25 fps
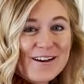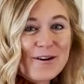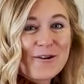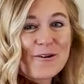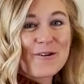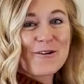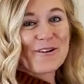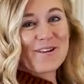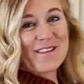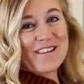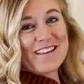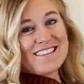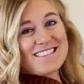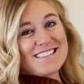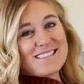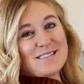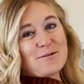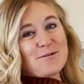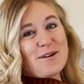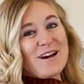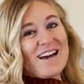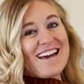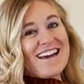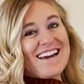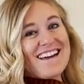or this
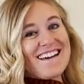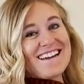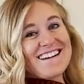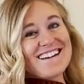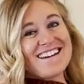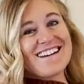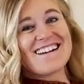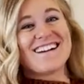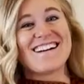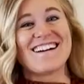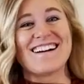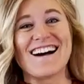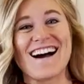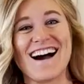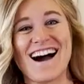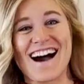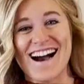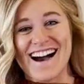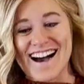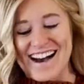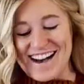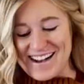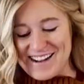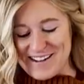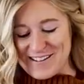way
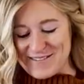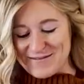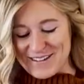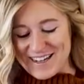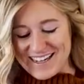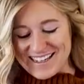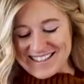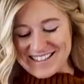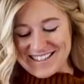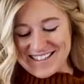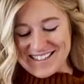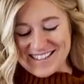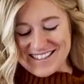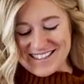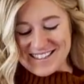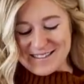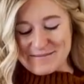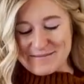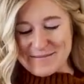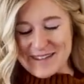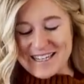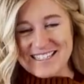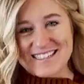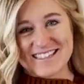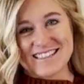um, just to
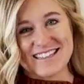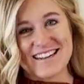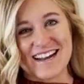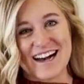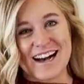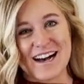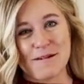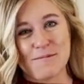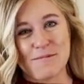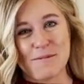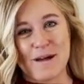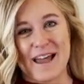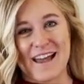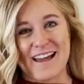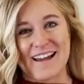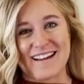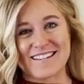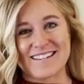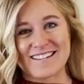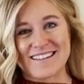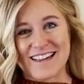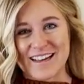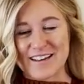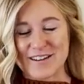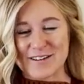mix it up
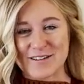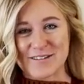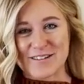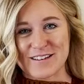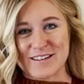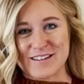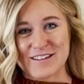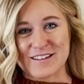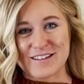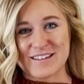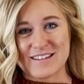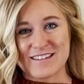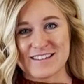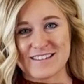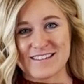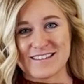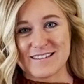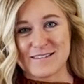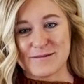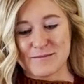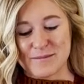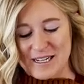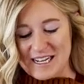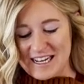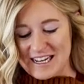and get your little
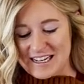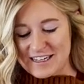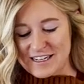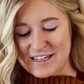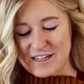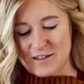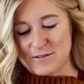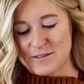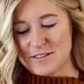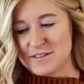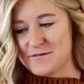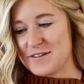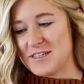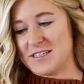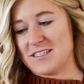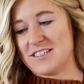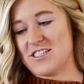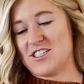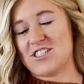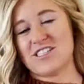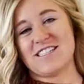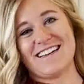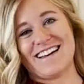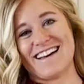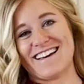banana ghost
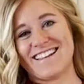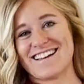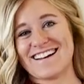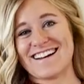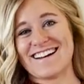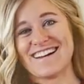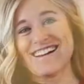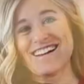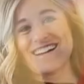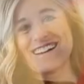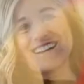village together.